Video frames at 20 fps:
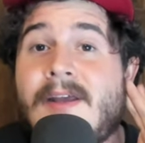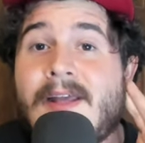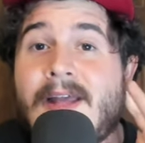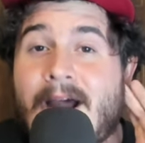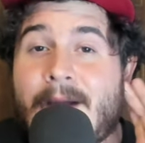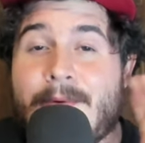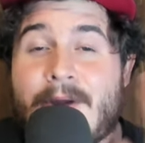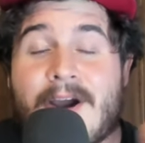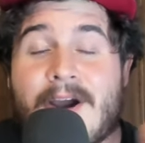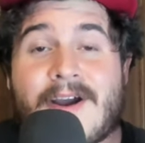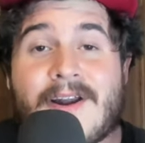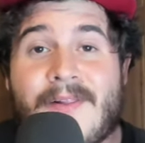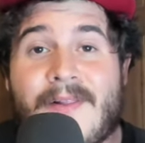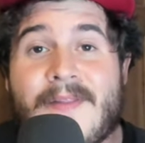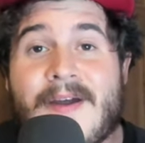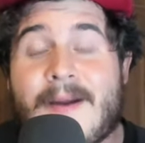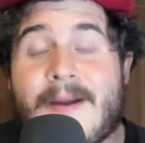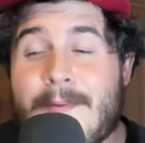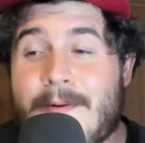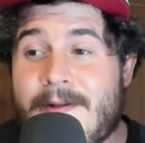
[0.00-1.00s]
I'm not gonna.
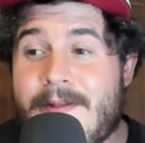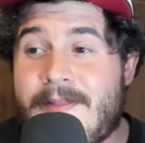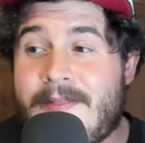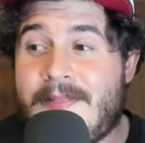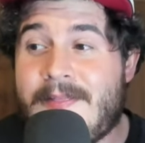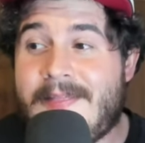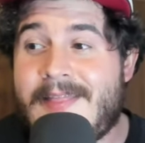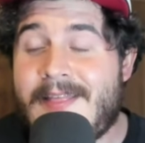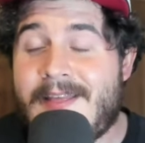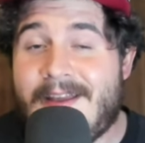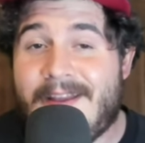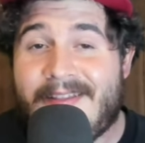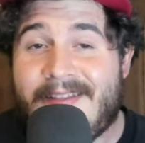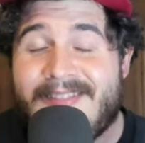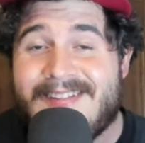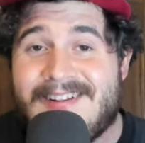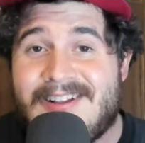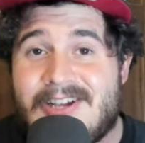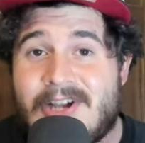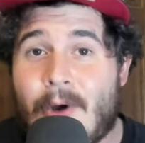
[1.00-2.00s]
I'm
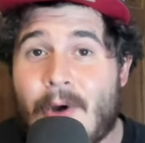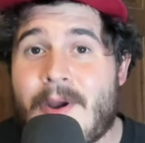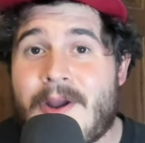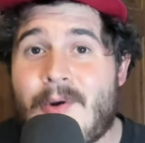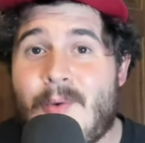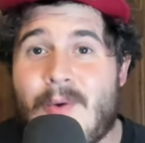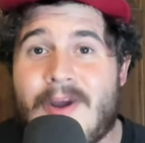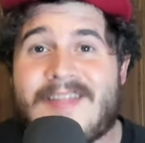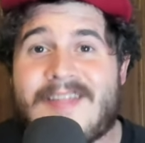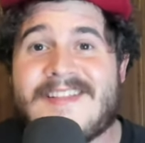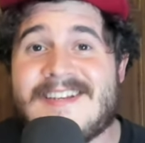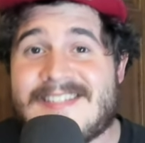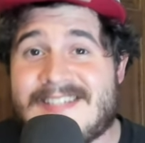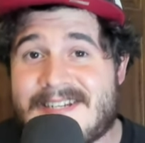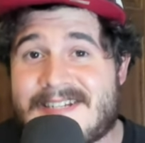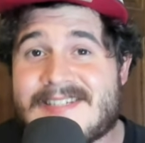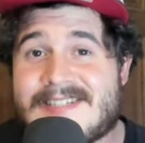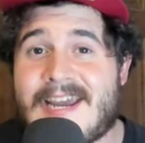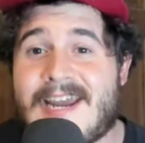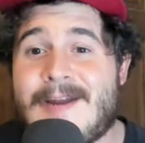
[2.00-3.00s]
going with this
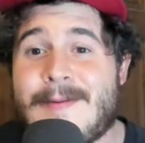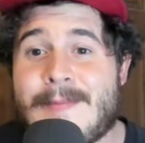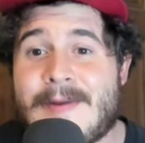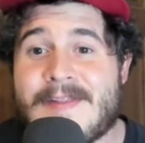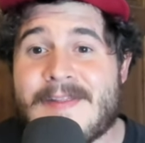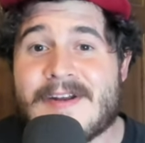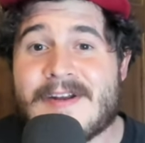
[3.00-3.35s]
excitement.